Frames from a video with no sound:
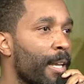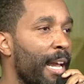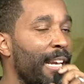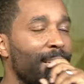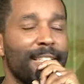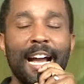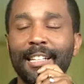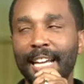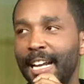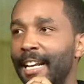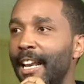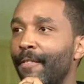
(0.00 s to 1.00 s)
And it's not that
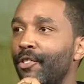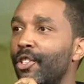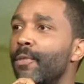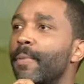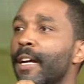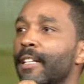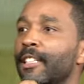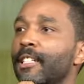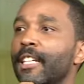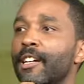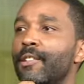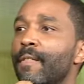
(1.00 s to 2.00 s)
he left you because he
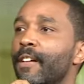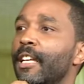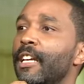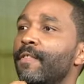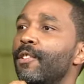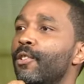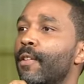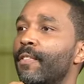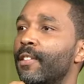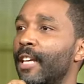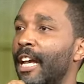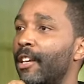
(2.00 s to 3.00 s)
said he'll never leave you nor
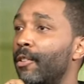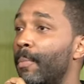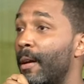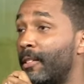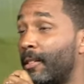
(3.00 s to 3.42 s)
forsake you, but